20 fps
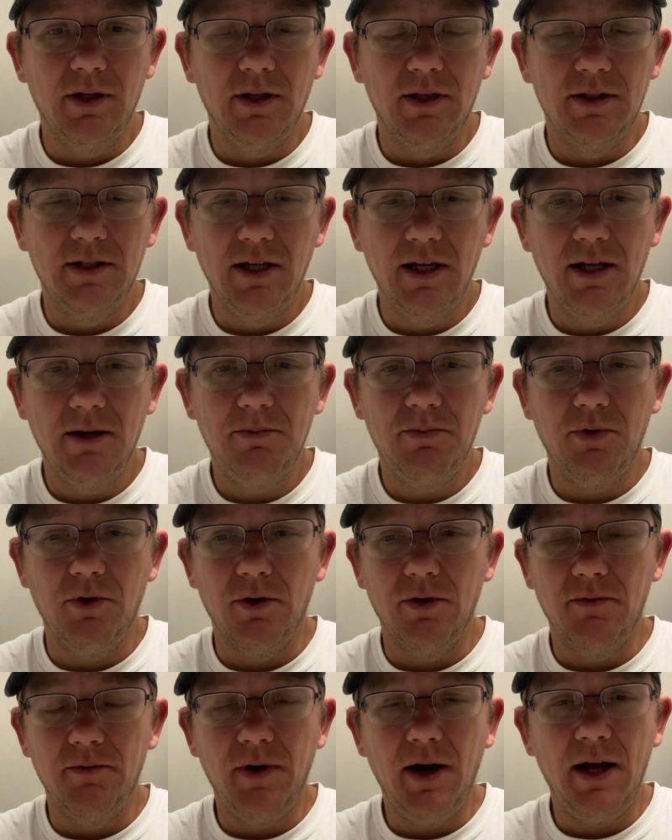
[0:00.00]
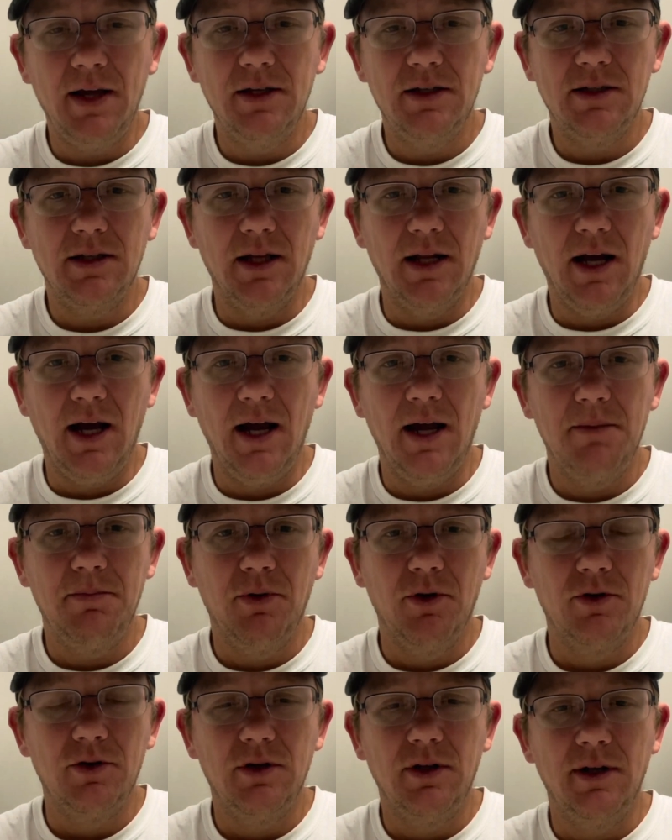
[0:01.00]
tip or advice that I
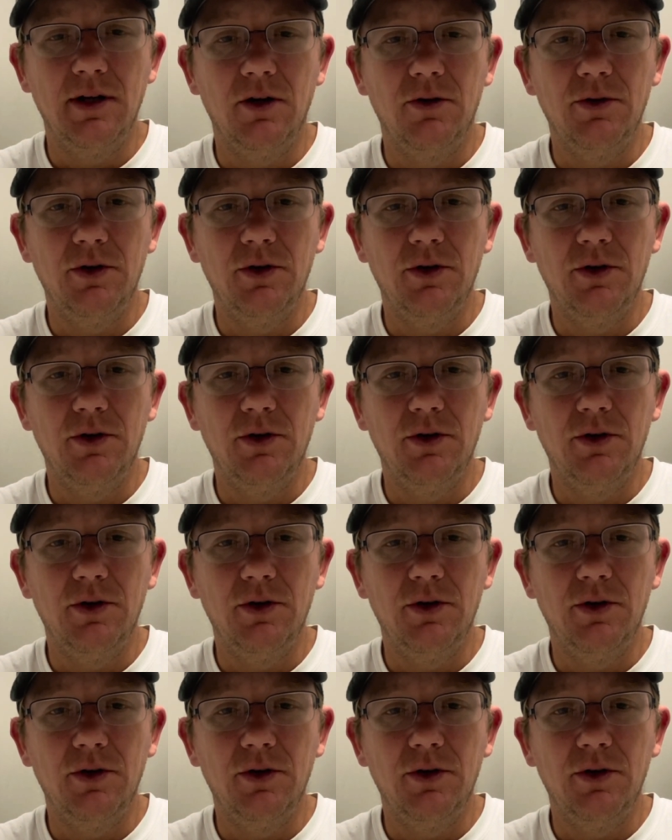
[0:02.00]
personally don't